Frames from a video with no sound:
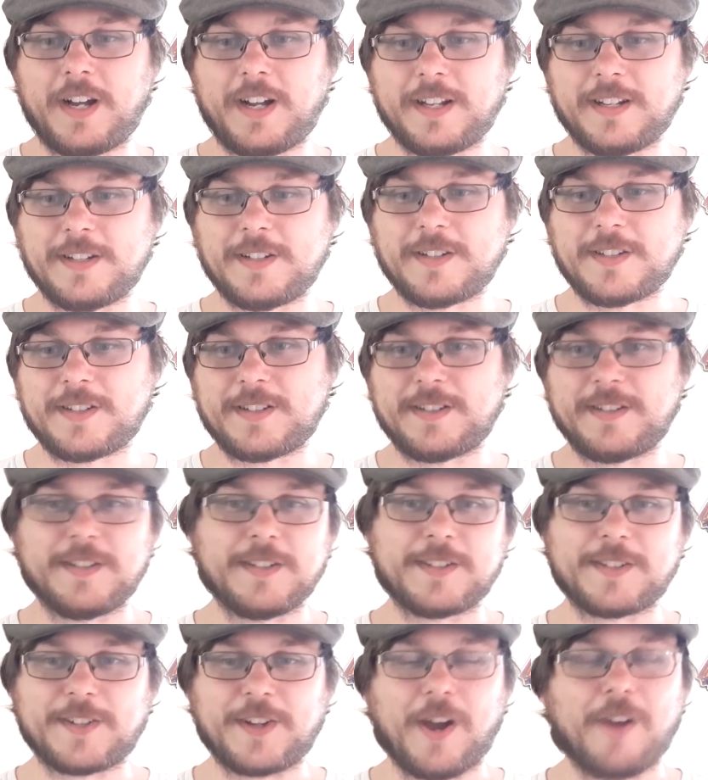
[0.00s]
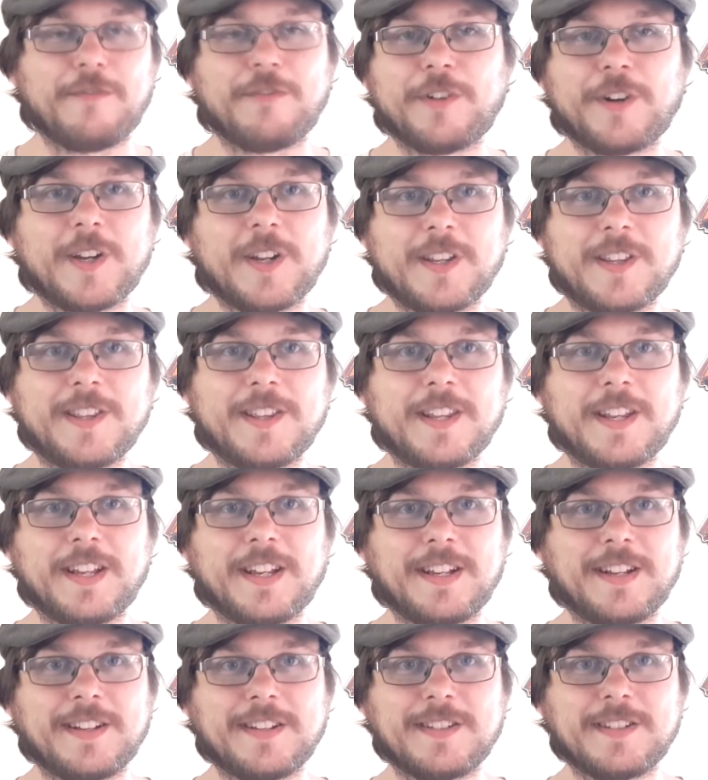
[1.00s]
just discovering
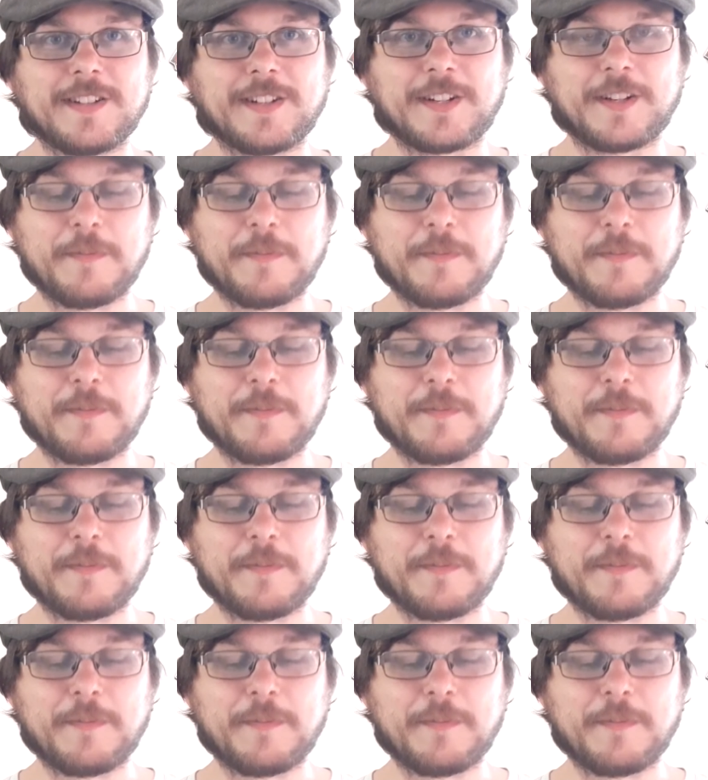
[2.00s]
things and